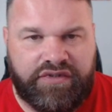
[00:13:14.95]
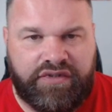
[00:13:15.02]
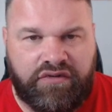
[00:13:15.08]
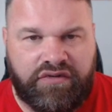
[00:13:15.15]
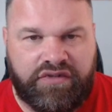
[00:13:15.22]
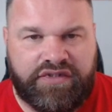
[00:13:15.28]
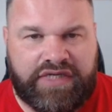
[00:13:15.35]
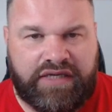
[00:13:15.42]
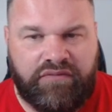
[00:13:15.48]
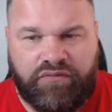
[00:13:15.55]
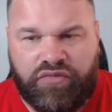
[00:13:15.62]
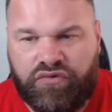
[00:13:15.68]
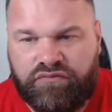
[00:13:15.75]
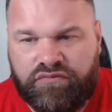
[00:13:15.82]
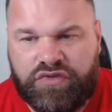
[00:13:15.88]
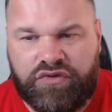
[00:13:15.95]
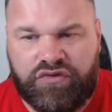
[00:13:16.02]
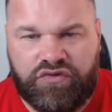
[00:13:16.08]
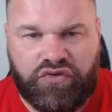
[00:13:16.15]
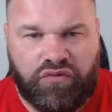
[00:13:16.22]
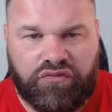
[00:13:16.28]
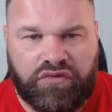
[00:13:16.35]
you know, attacking, but
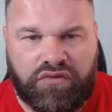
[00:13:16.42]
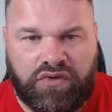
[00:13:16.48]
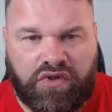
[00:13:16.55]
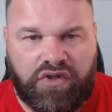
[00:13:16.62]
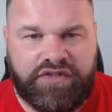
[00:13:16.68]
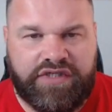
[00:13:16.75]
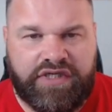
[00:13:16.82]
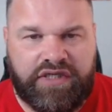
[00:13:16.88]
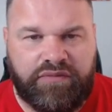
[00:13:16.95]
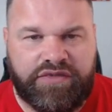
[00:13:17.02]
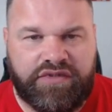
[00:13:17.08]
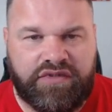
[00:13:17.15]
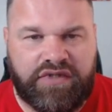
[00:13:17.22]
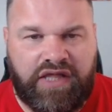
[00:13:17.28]
don't a lot of teams.